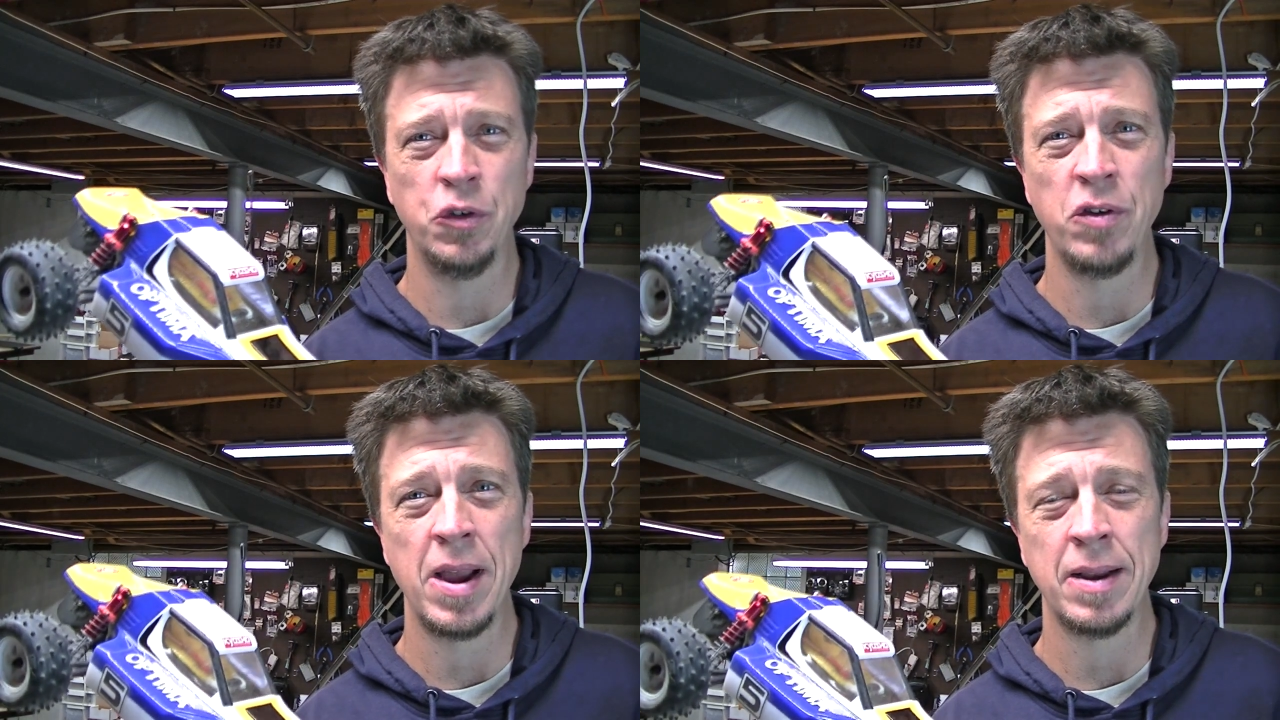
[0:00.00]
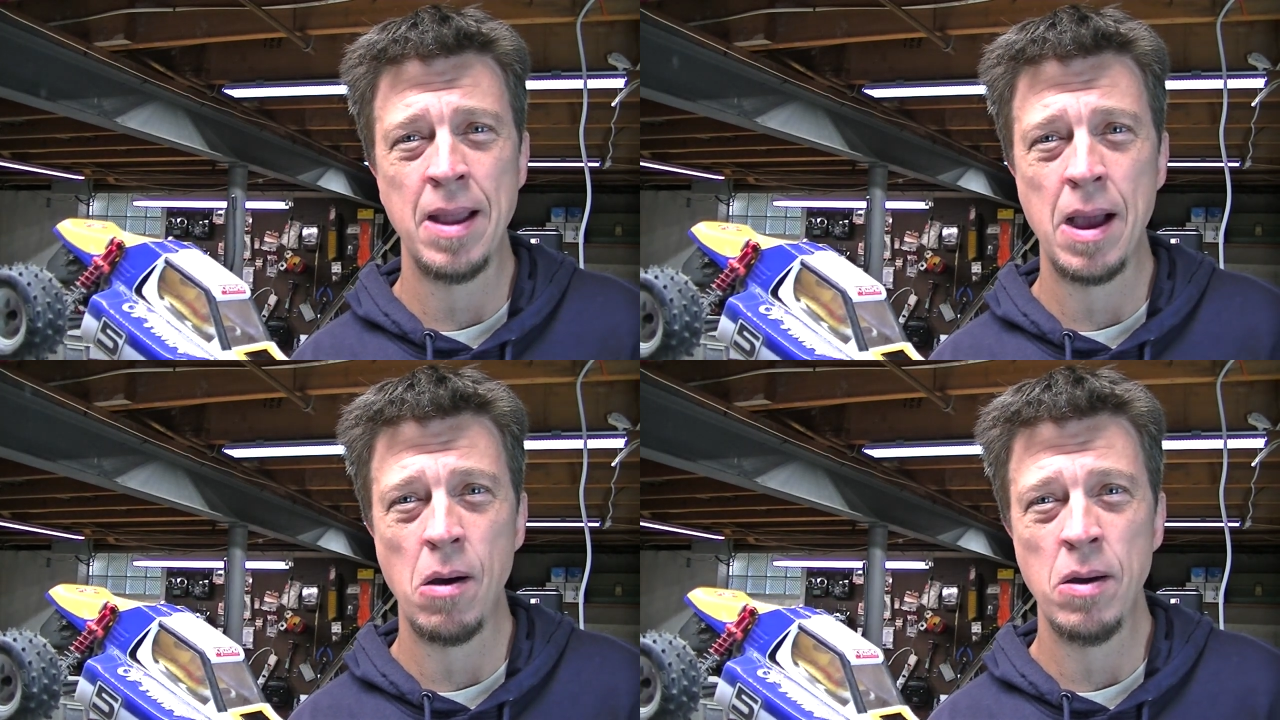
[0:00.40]
a track
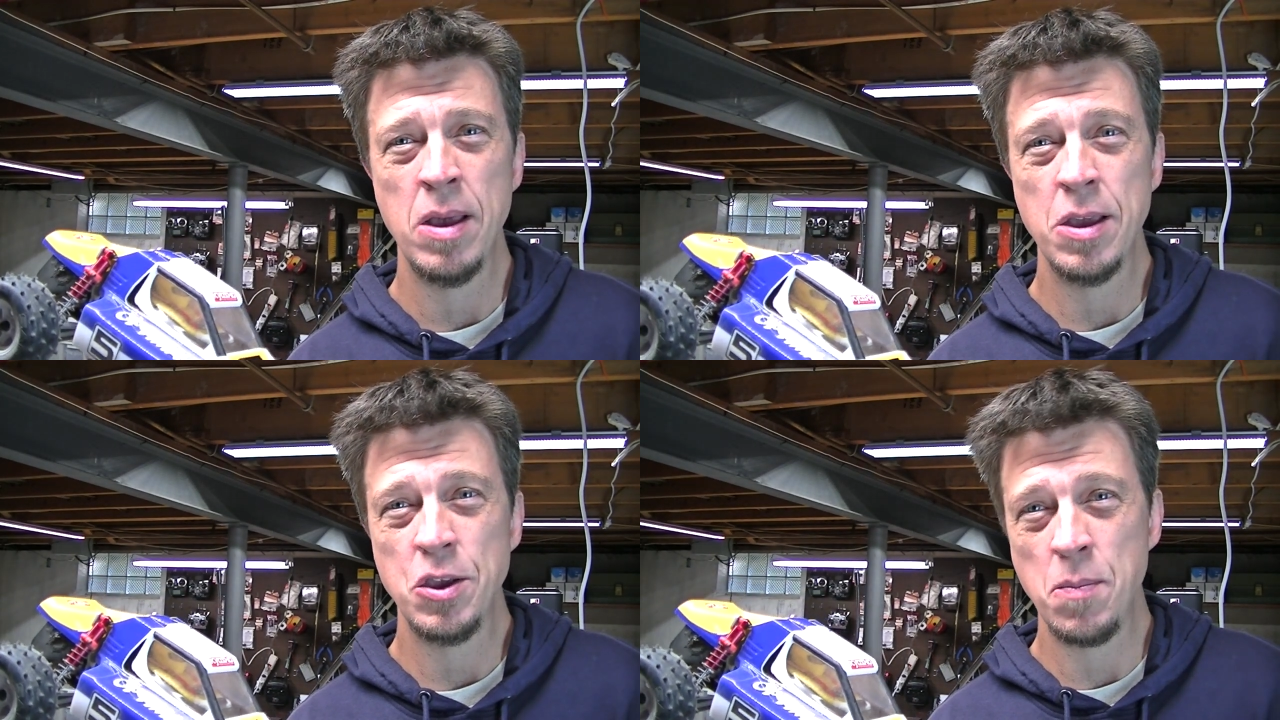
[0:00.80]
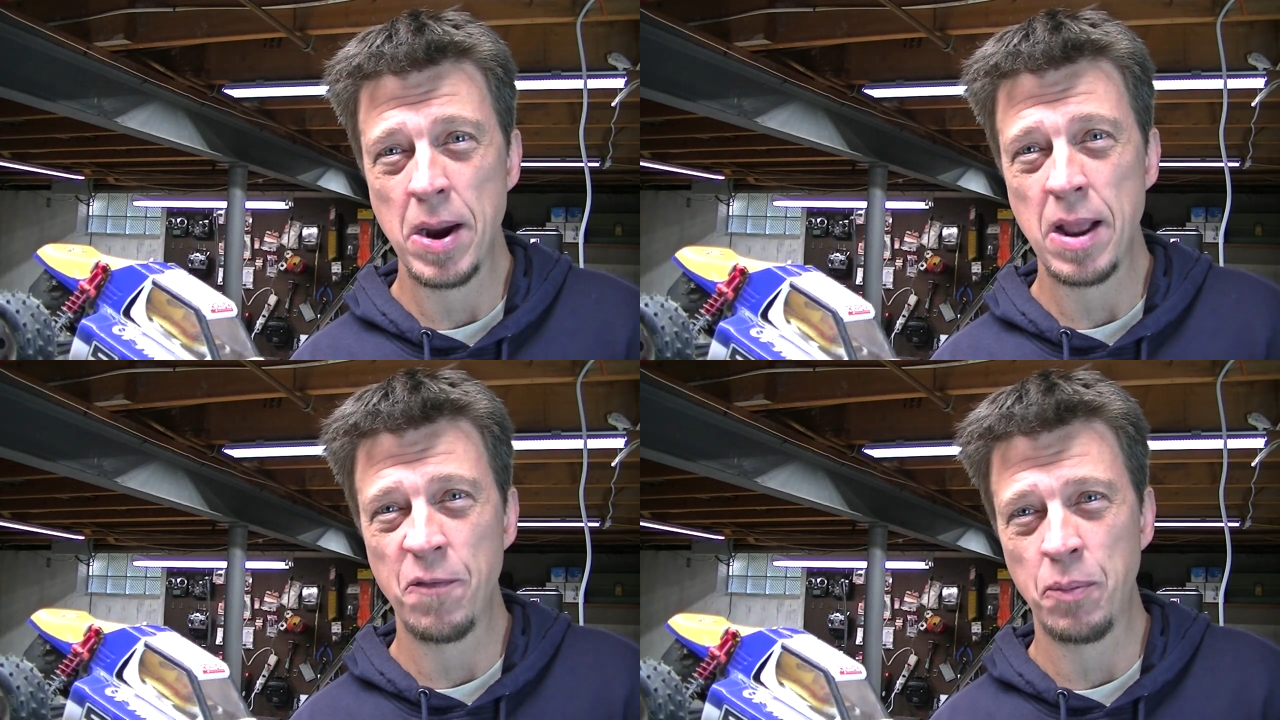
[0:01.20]
now, you
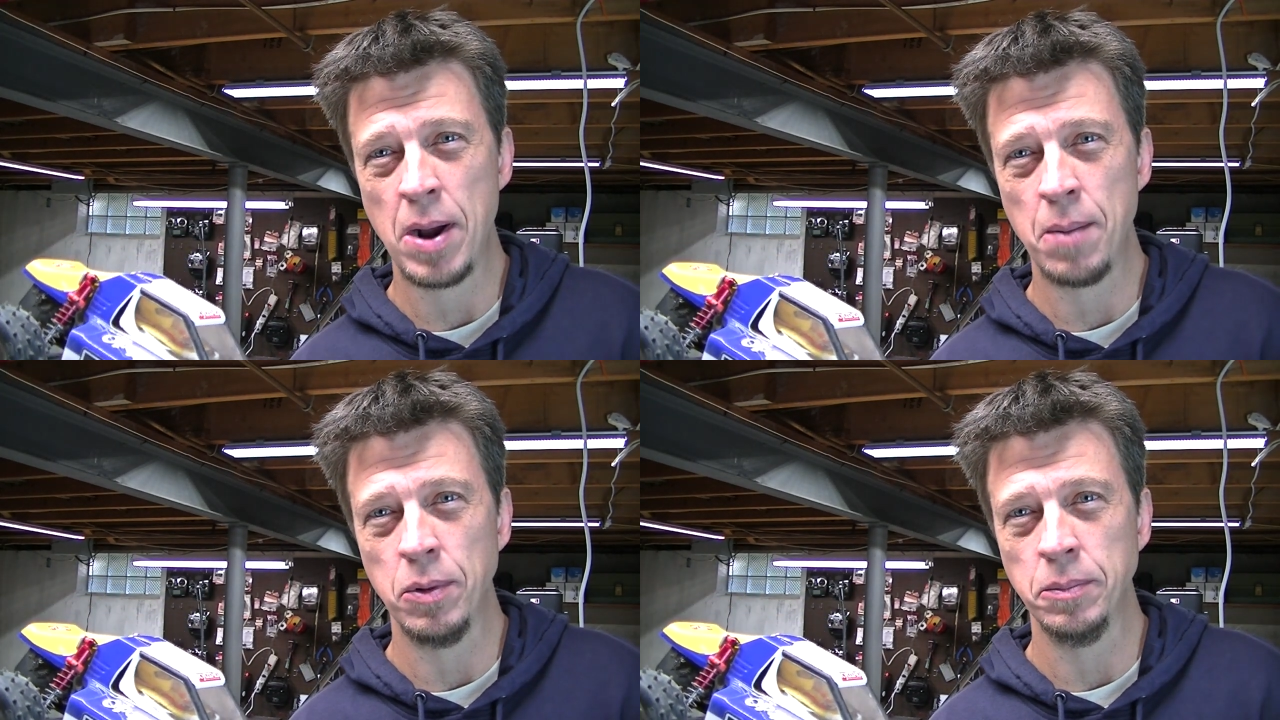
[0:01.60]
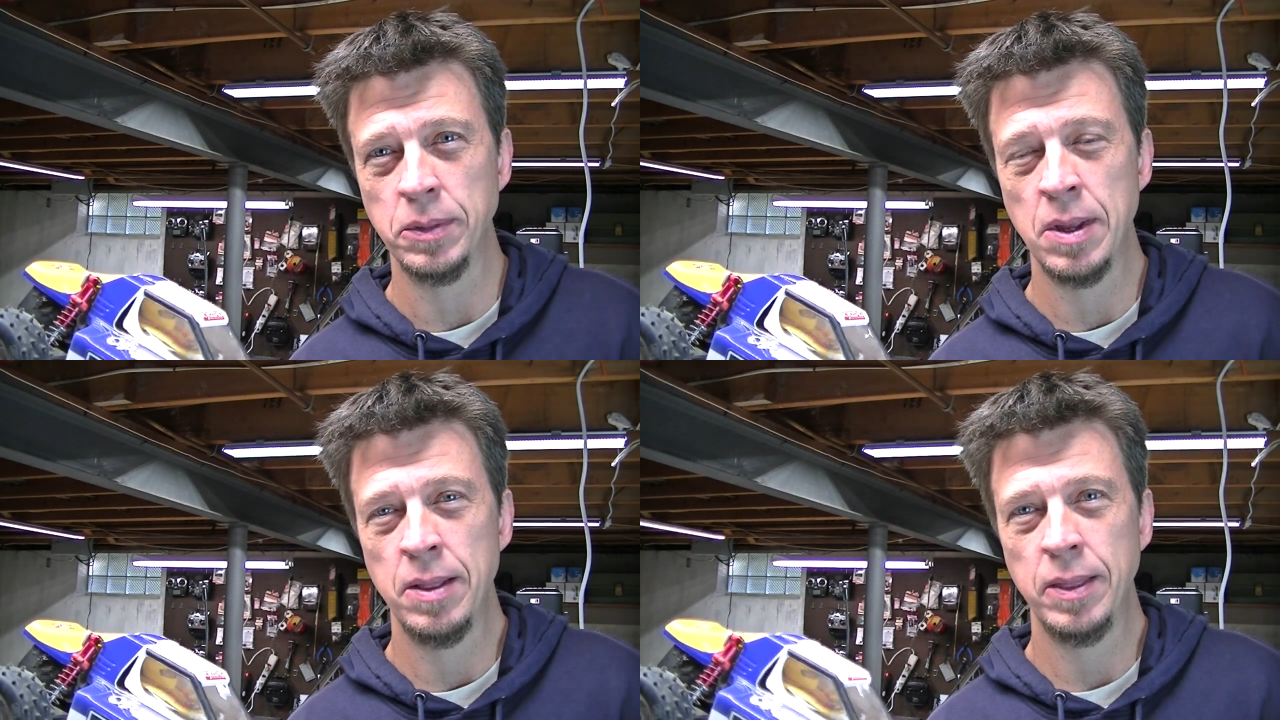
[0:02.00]
might have problems.